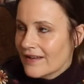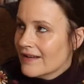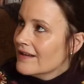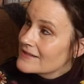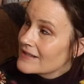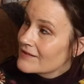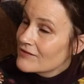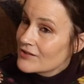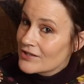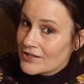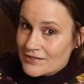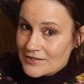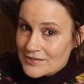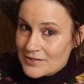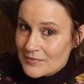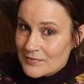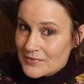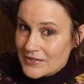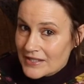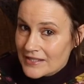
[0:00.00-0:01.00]
So I've learnt
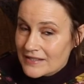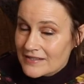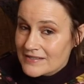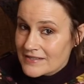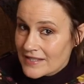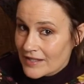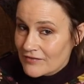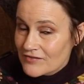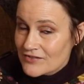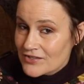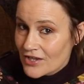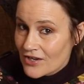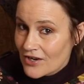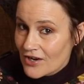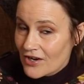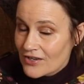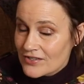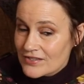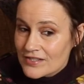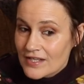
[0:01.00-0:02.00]
something,
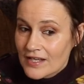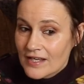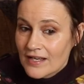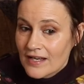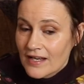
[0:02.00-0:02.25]
self-taught,